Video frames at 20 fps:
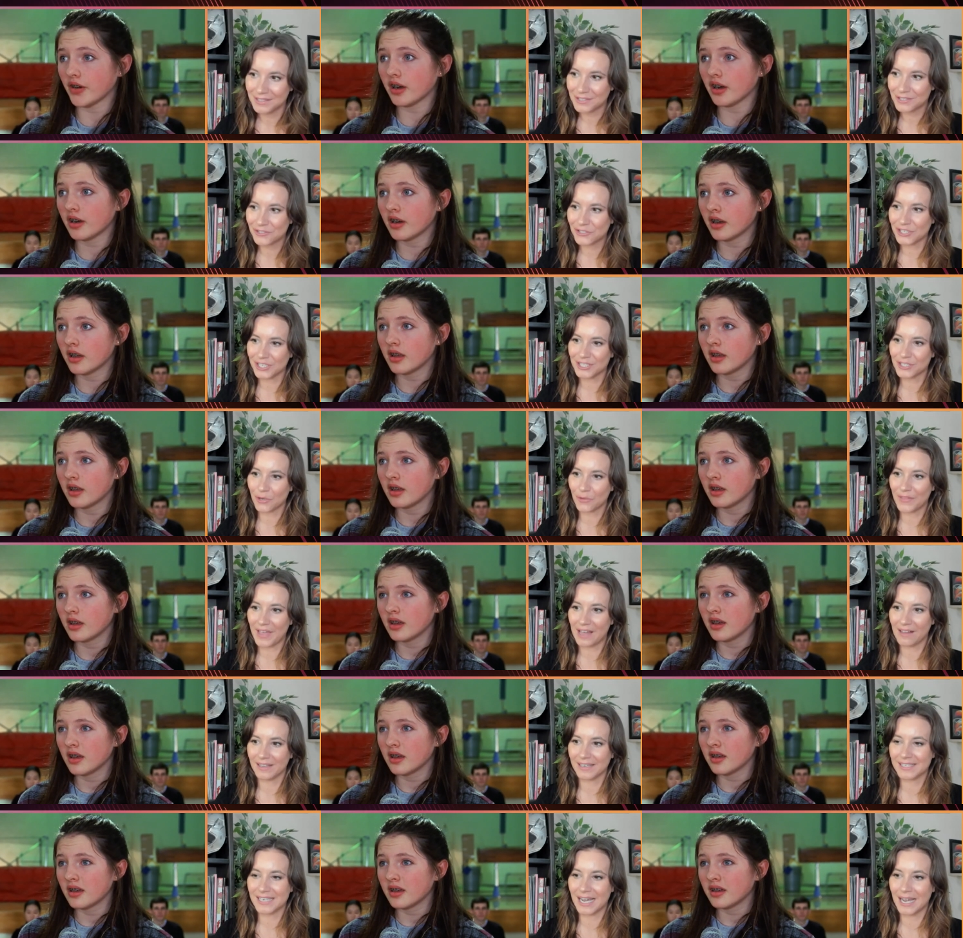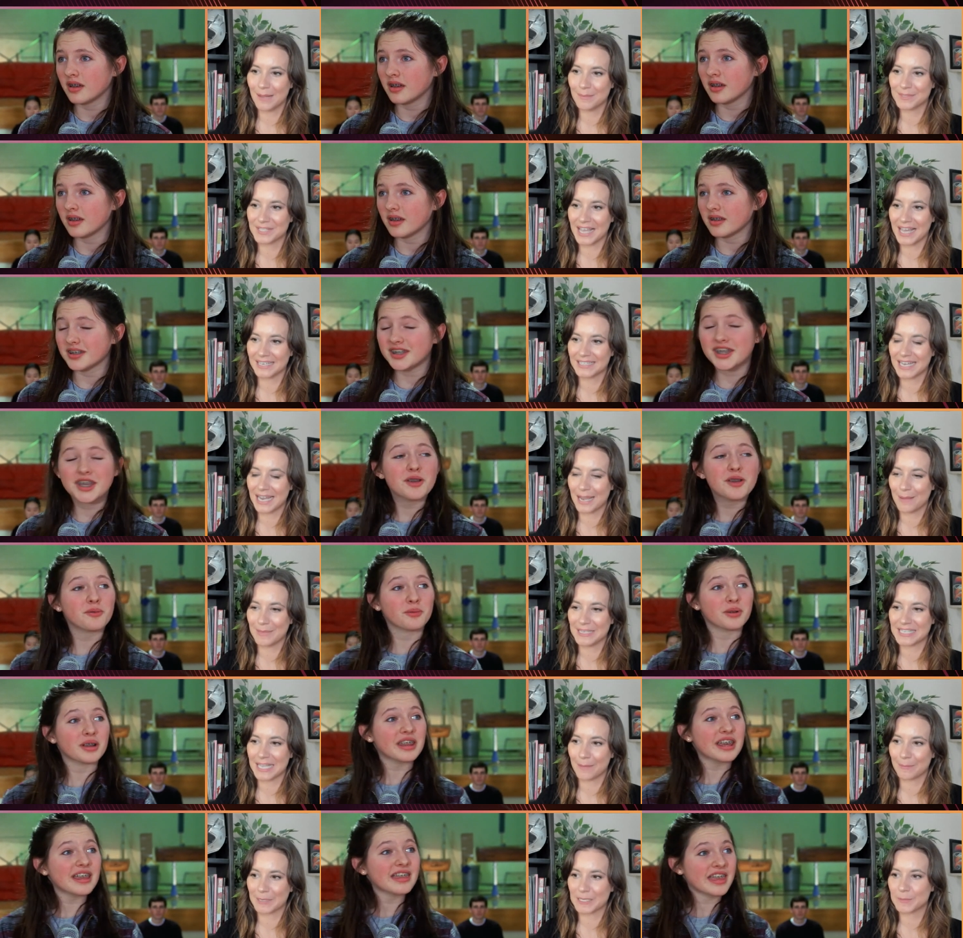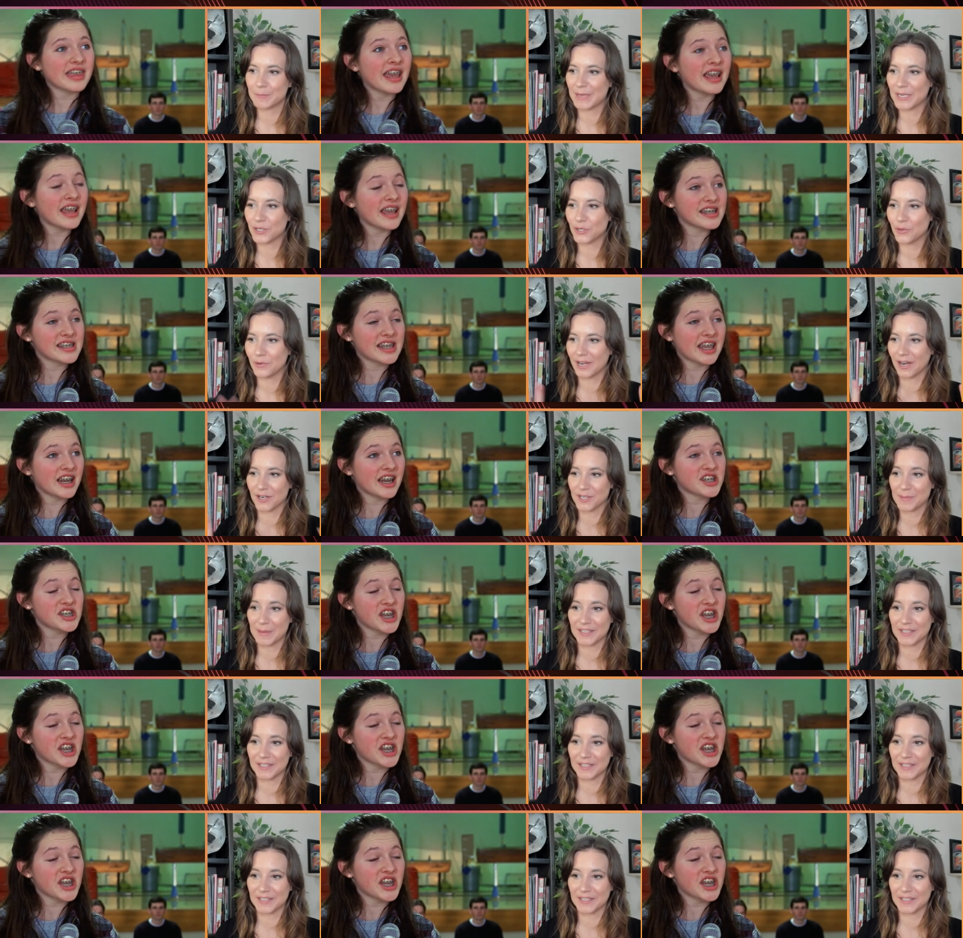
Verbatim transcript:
Speaker 1: She told the LA Times that Tammy's epic speech, Who Cares About the